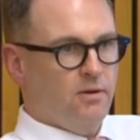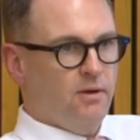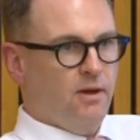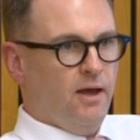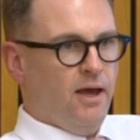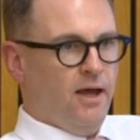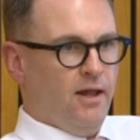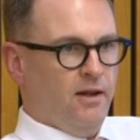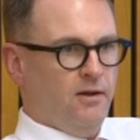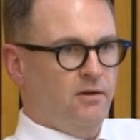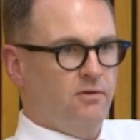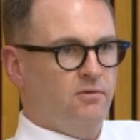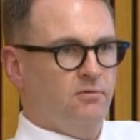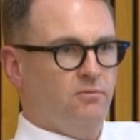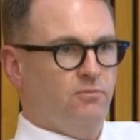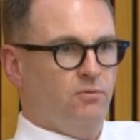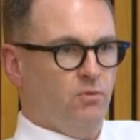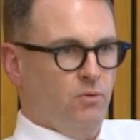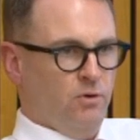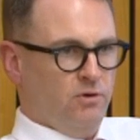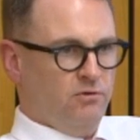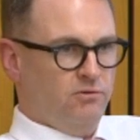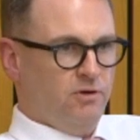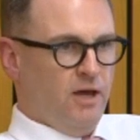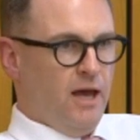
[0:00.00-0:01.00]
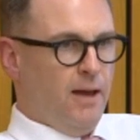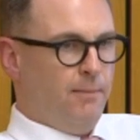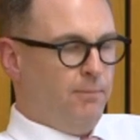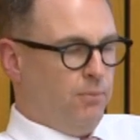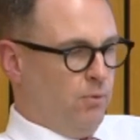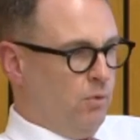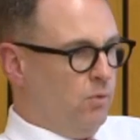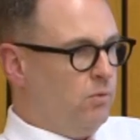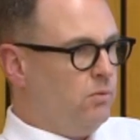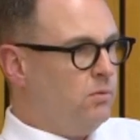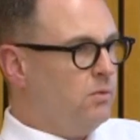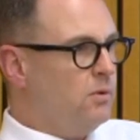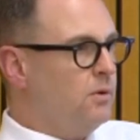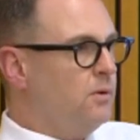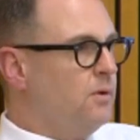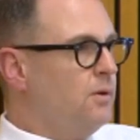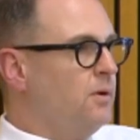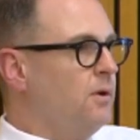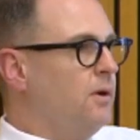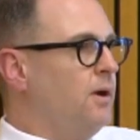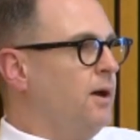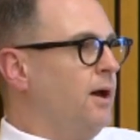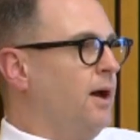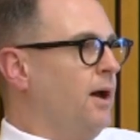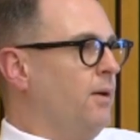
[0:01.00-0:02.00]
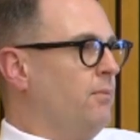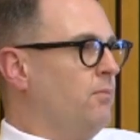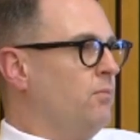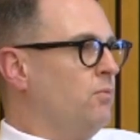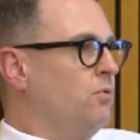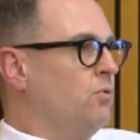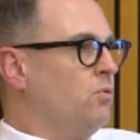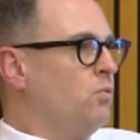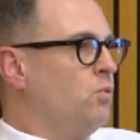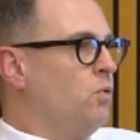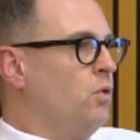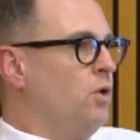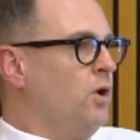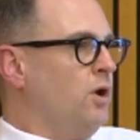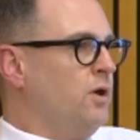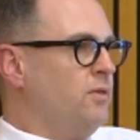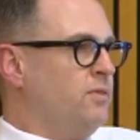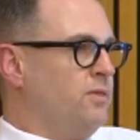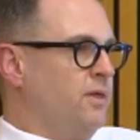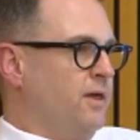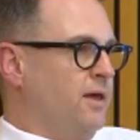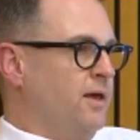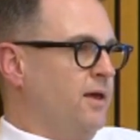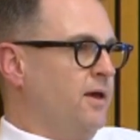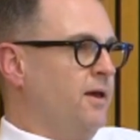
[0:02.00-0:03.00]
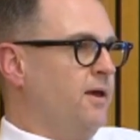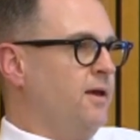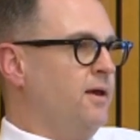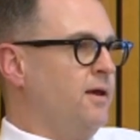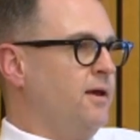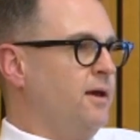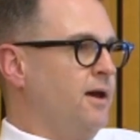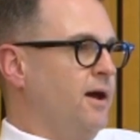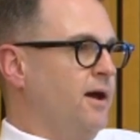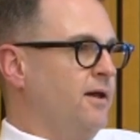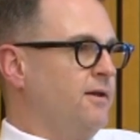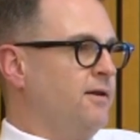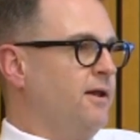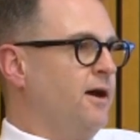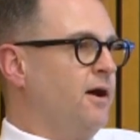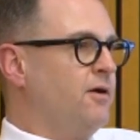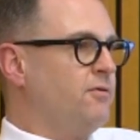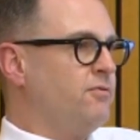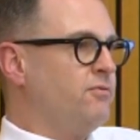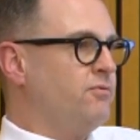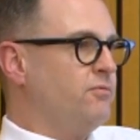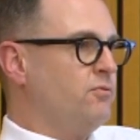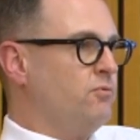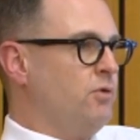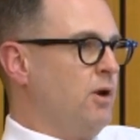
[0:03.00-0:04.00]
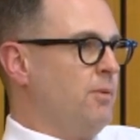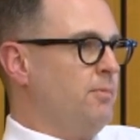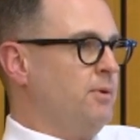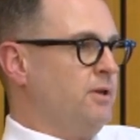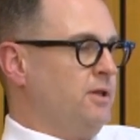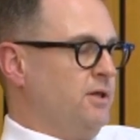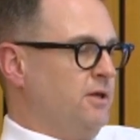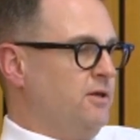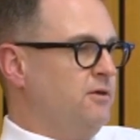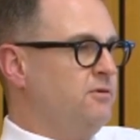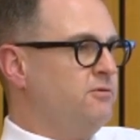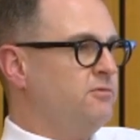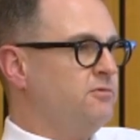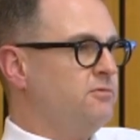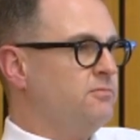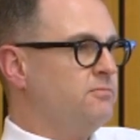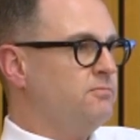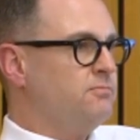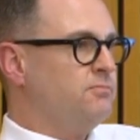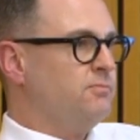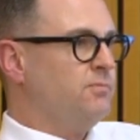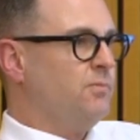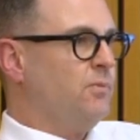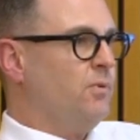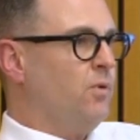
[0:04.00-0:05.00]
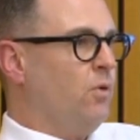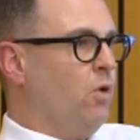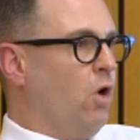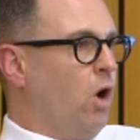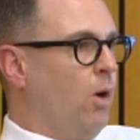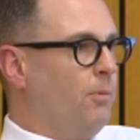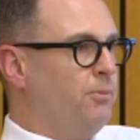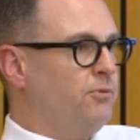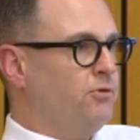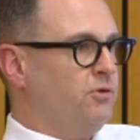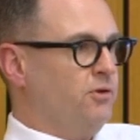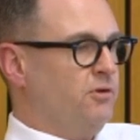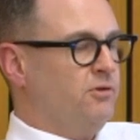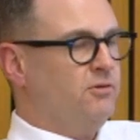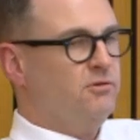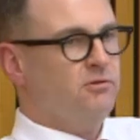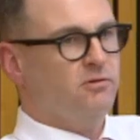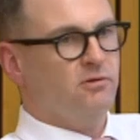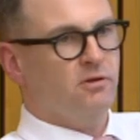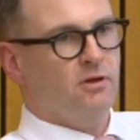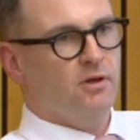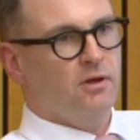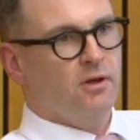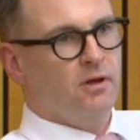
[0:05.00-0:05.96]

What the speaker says: And, for example, were there enough remedies or options